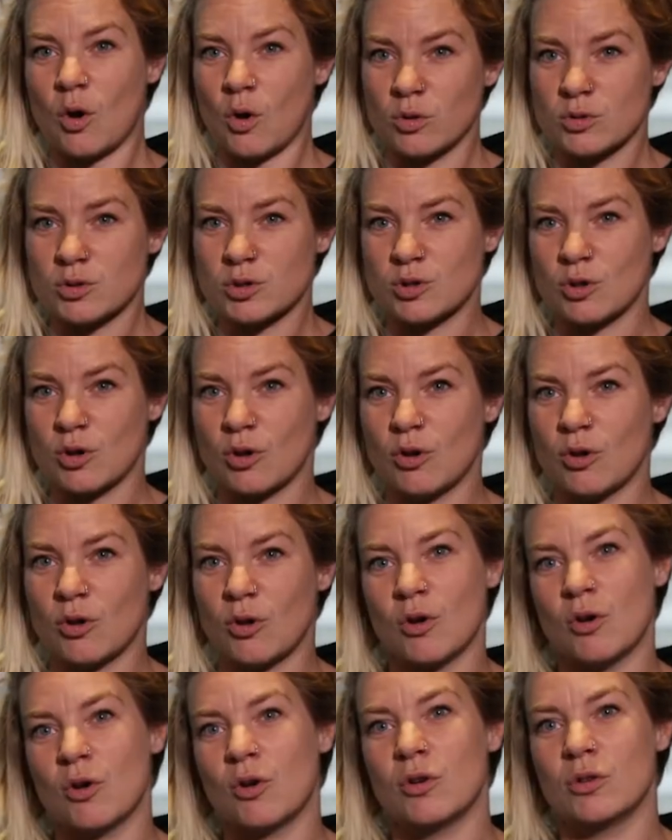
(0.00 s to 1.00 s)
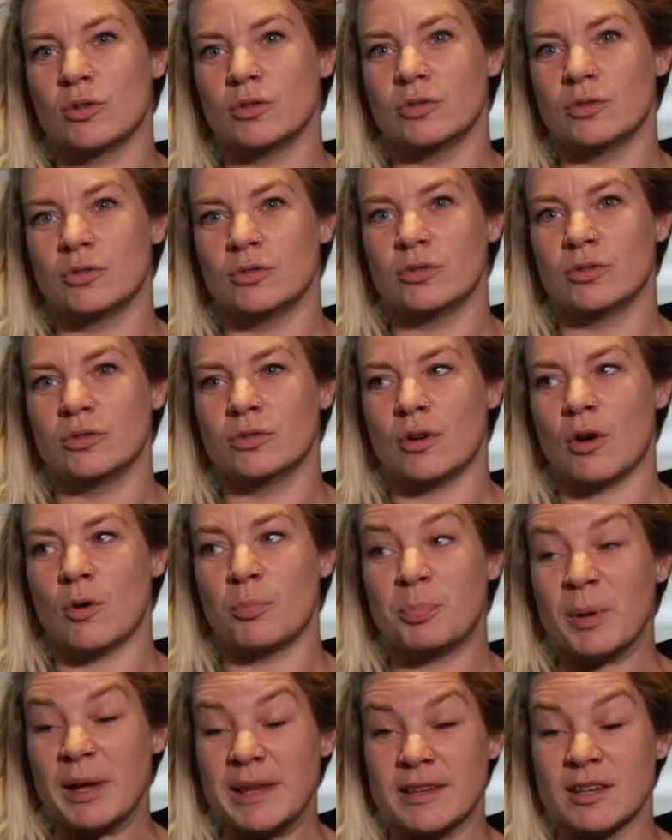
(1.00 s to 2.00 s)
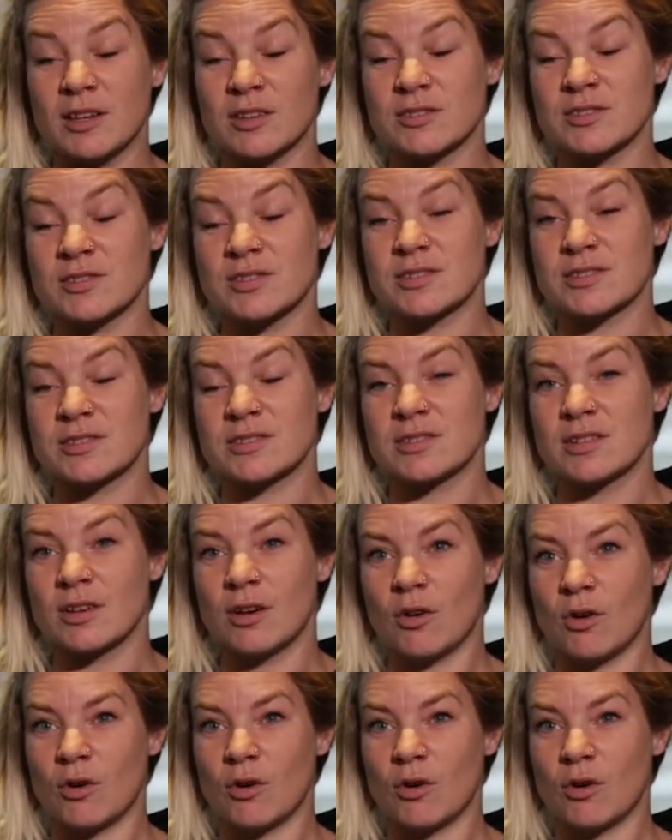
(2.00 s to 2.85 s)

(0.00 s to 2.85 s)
also on opinions